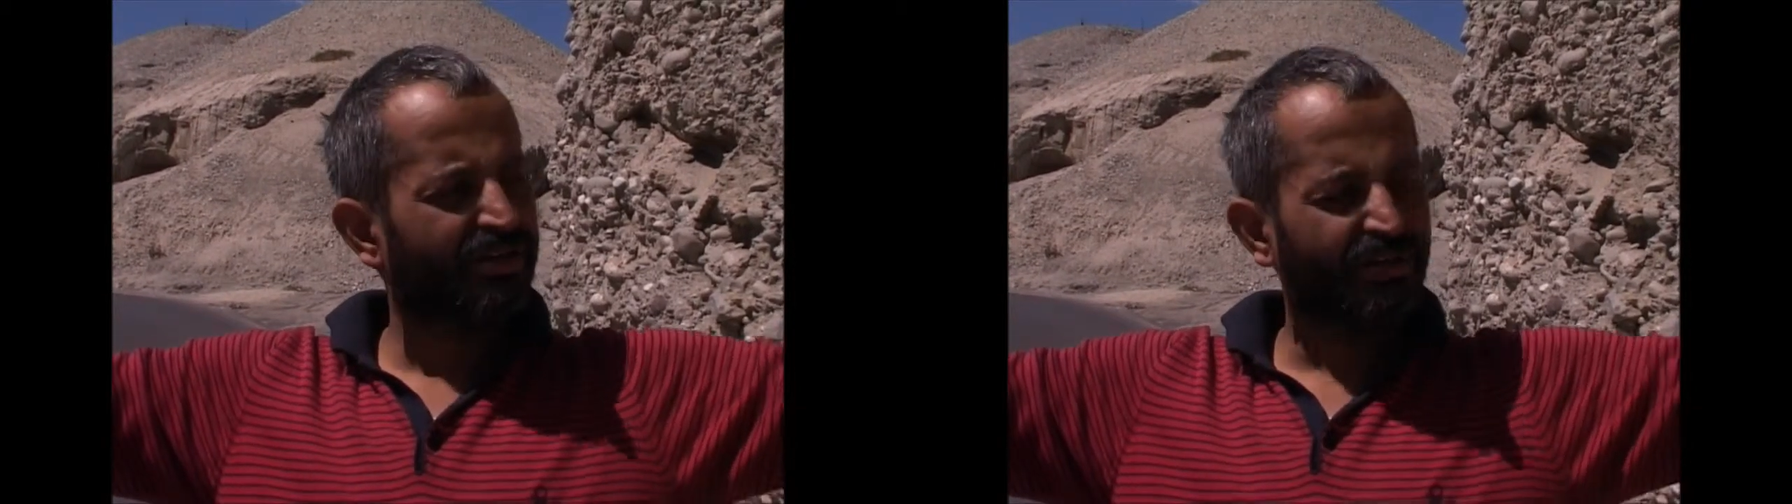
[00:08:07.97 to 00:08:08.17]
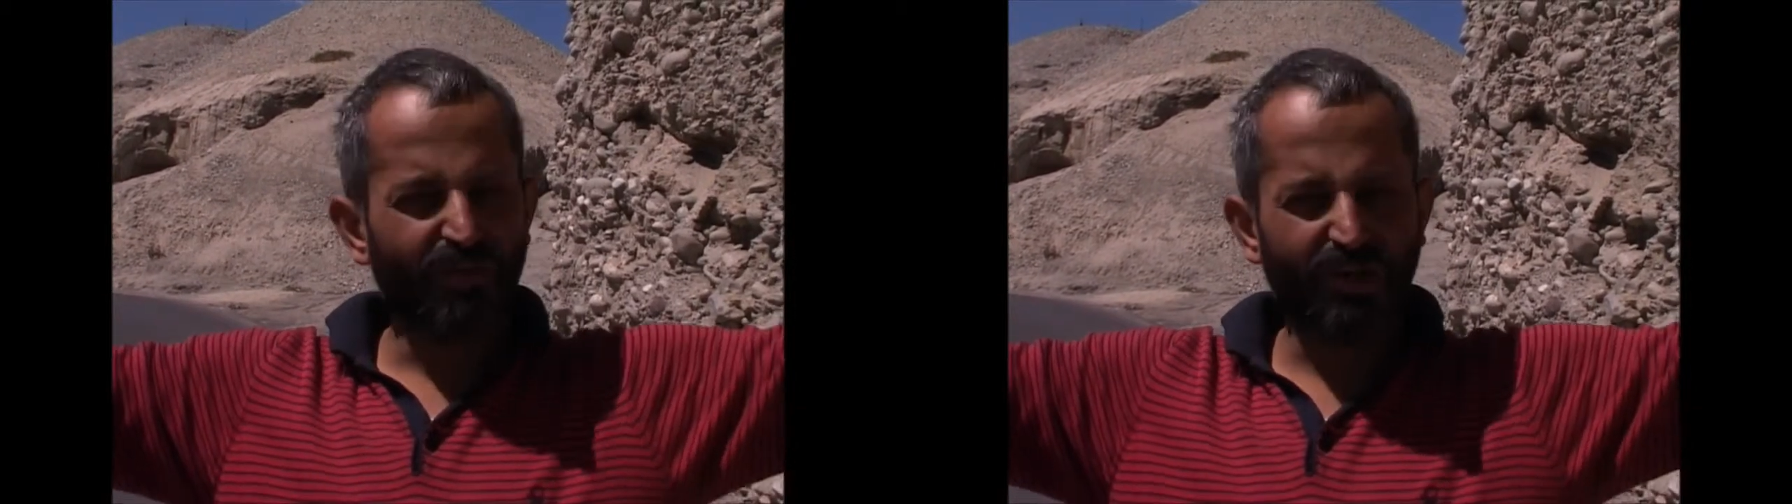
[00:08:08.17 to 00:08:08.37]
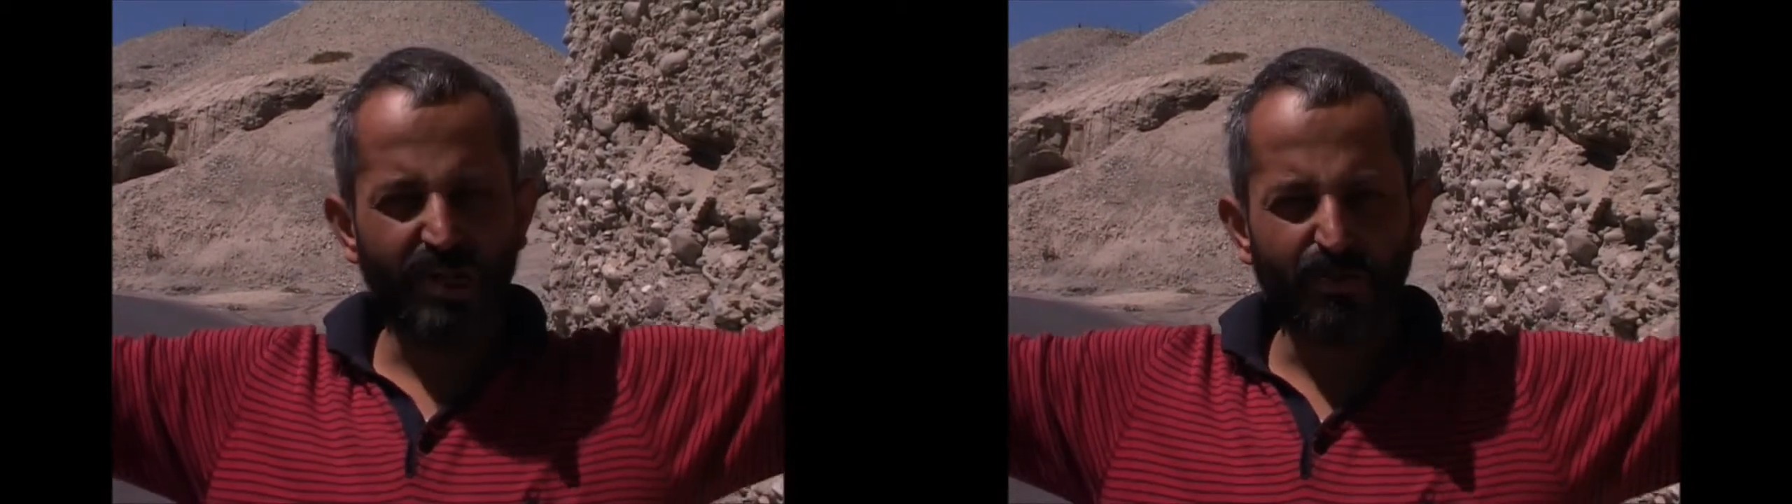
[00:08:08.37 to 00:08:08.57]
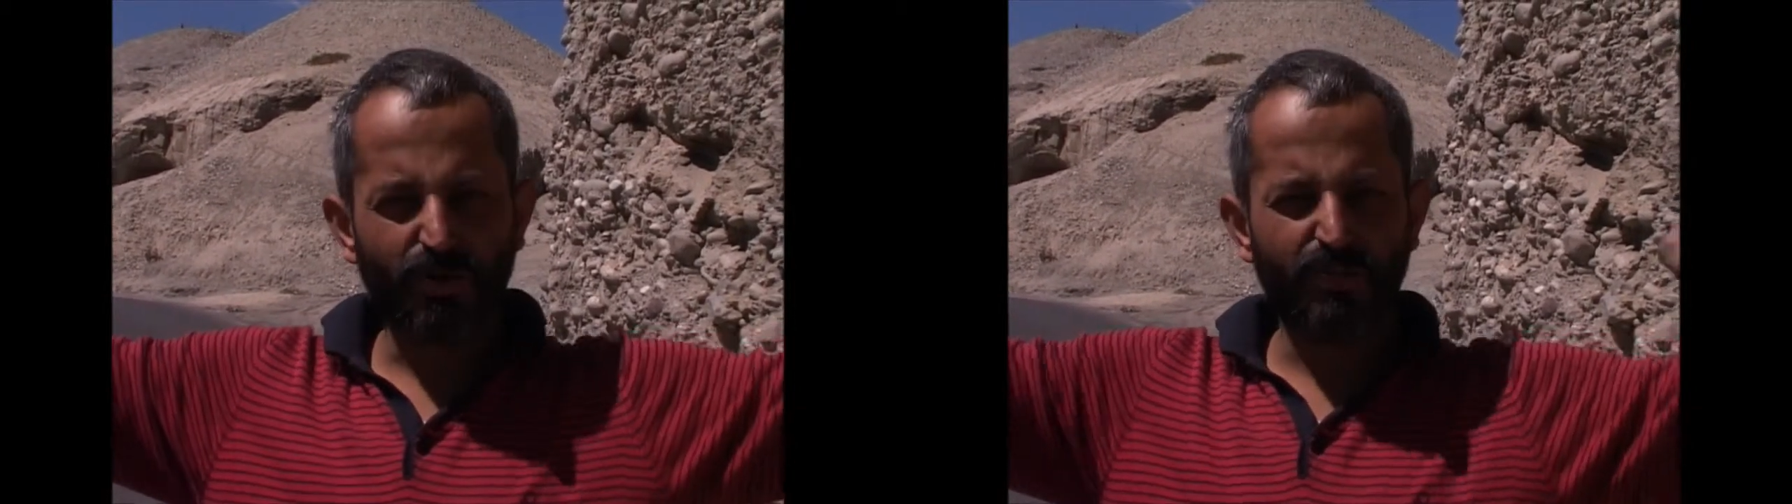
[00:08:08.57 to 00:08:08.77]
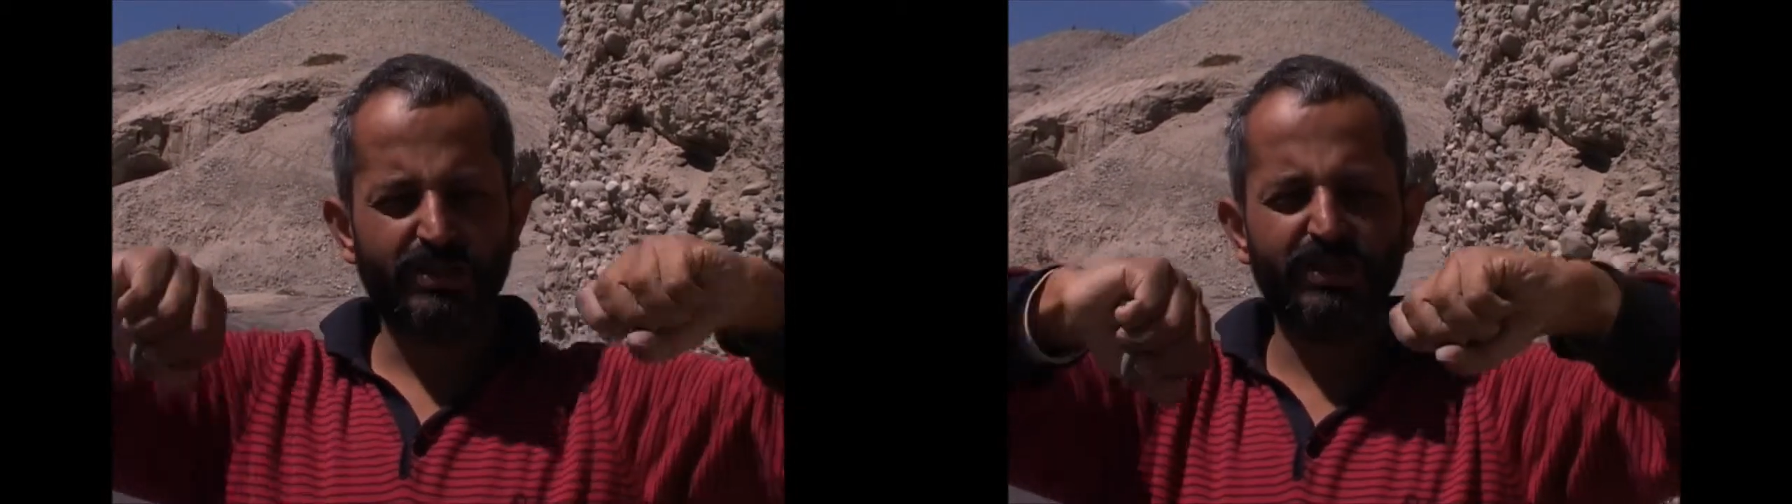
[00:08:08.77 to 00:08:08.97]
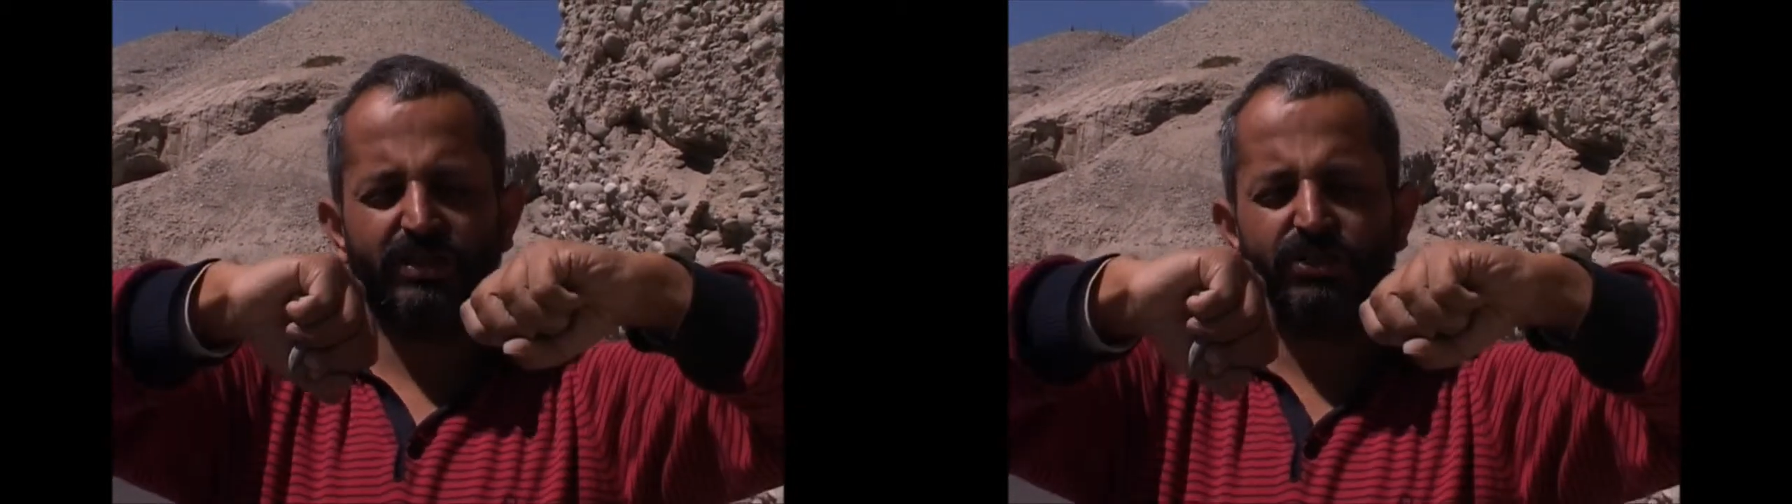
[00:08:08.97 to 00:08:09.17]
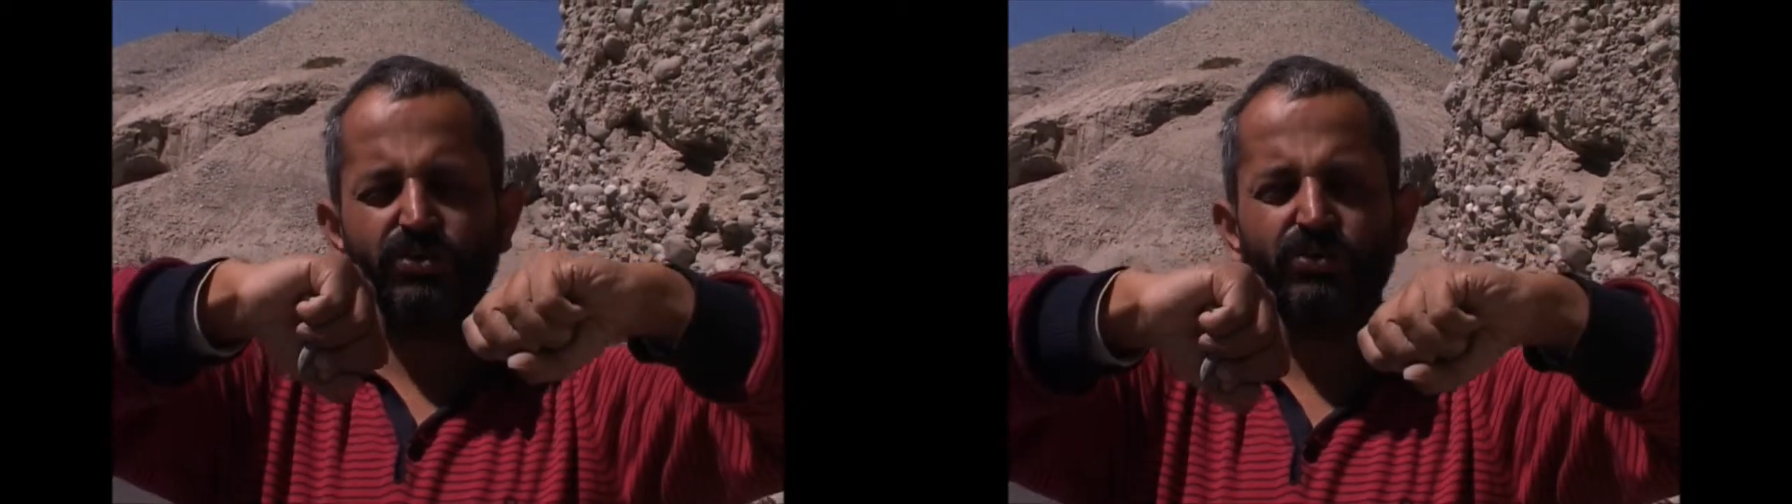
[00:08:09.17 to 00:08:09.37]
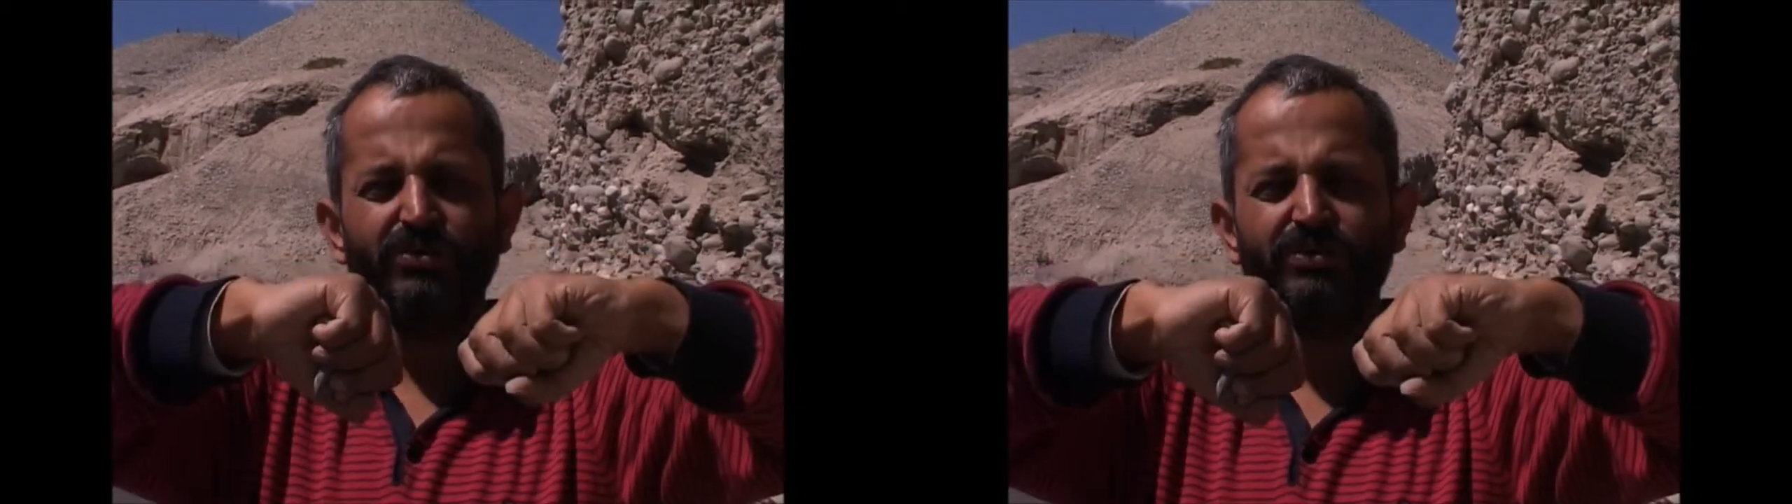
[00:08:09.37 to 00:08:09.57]
If we keep on mixing these
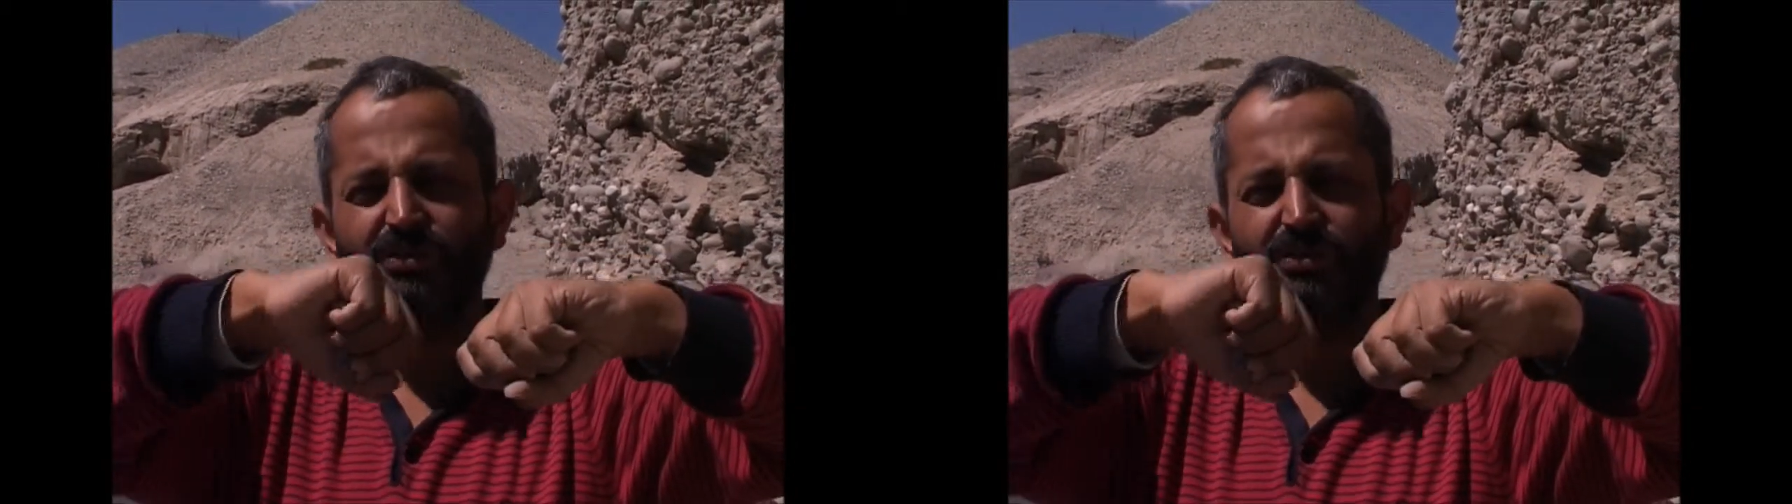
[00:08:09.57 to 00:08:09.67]
two,